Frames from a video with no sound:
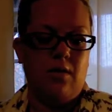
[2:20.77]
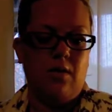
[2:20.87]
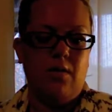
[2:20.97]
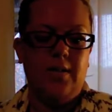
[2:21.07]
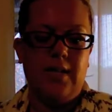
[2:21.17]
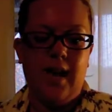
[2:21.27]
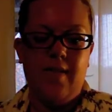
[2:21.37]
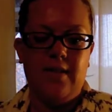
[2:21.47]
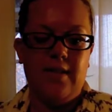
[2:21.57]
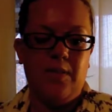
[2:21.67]
Once
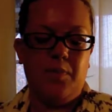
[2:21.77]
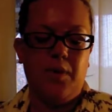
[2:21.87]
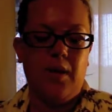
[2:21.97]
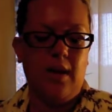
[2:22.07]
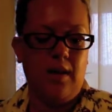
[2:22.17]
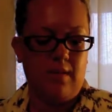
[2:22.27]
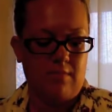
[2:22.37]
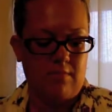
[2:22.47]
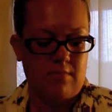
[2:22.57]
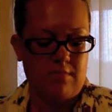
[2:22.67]
again, this is pretty
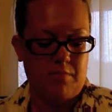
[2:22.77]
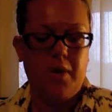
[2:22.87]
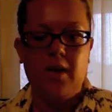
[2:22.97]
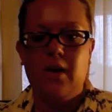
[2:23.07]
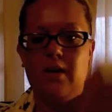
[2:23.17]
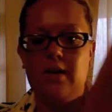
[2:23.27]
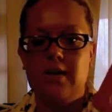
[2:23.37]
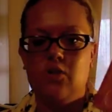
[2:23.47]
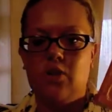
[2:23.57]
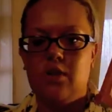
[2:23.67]
good
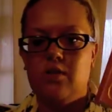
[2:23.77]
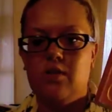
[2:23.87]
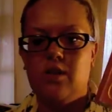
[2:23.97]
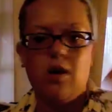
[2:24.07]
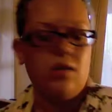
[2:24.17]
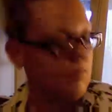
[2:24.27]
condition, so.